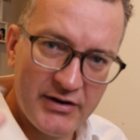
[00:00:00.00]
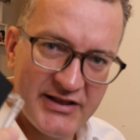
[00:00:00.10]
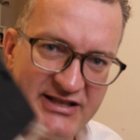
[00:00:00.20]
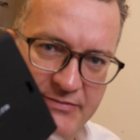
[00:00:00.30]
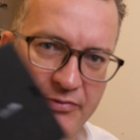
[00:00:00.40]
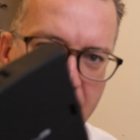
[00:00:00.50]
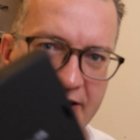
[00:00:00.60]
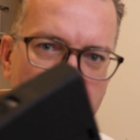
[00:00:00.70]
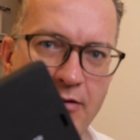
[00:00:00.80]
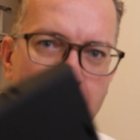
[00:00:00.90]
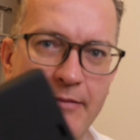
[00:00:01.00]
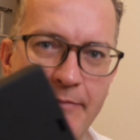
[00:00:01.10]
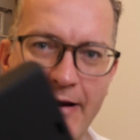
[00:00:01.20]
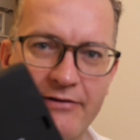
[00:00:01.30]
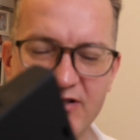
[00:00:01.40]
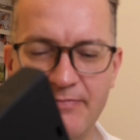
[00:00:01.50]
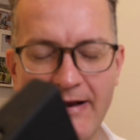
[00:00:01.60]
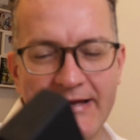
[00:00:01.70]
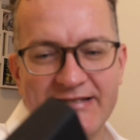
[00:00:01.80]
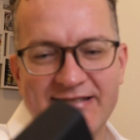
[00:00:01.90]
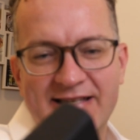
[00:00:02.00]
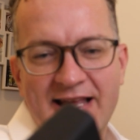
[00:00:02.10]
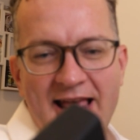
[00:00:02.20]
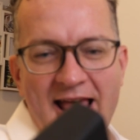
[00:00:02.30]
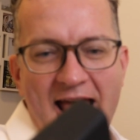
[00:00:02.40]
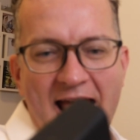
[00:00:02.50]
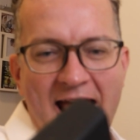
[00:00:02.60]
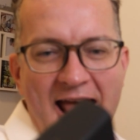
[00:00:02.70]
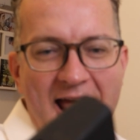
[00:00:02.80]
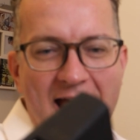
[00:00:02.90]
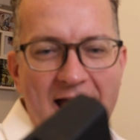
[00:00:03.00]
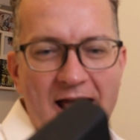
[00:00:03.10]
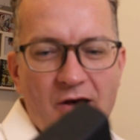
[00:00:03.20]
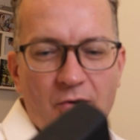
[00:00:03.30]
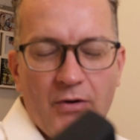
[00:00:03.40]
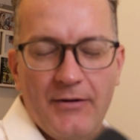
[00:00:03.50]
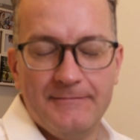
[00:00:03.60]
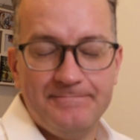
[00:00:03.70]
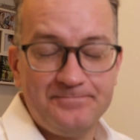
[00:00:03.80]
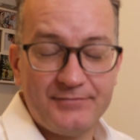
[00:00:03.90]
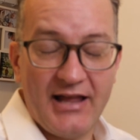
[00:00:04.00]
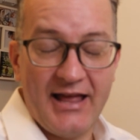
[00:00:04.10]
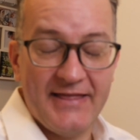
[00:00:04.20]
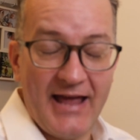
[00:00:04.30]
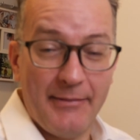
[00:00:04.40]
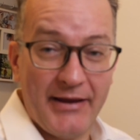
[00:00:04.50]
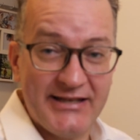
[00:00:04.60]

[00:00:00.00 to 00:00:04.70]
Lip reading: one of these break on my parents' place, or they have